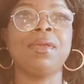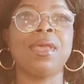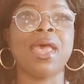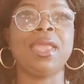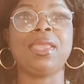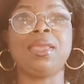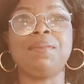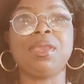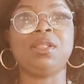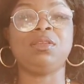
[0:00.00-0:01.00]
I came
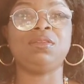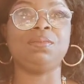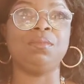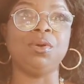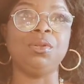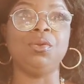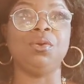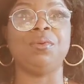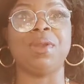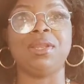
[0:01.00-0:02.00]
here this morning,
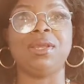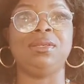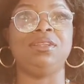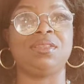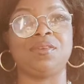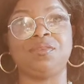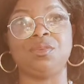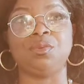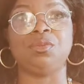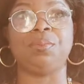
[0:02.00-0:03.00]
or rather this
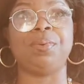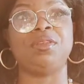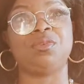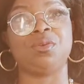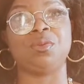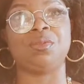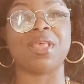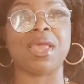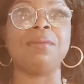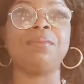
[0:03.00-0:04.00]
afternoon, depends on your
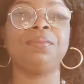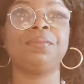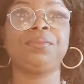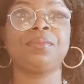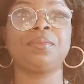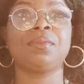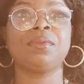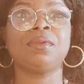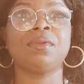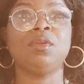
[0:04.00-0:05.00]
time,
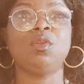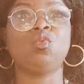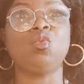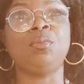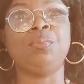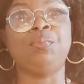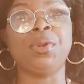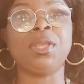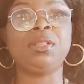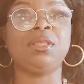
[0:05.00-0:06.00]
to
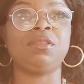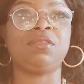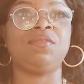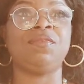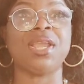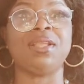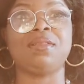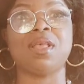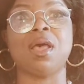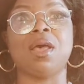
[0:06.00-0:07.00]
bring this
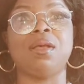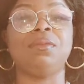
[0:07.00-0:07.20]
vital,